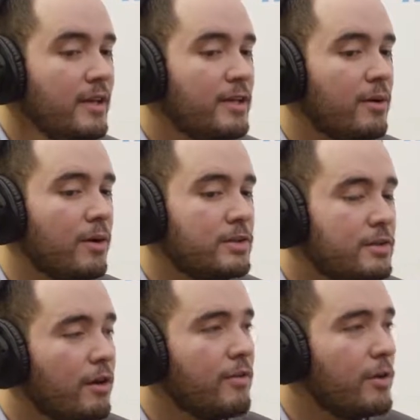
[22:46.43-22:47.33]
a
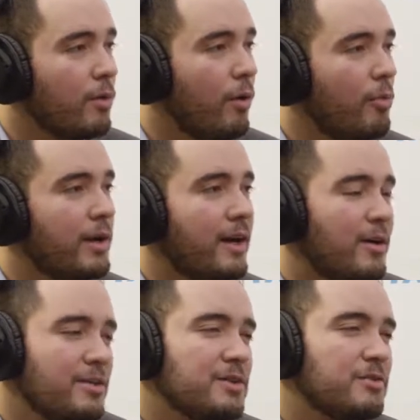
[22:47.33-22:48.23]
serving role, but I
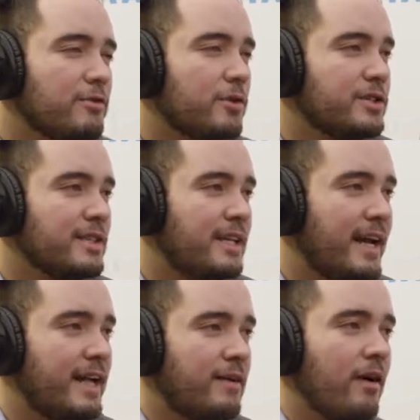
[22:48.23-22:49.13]
was also fortunate that I had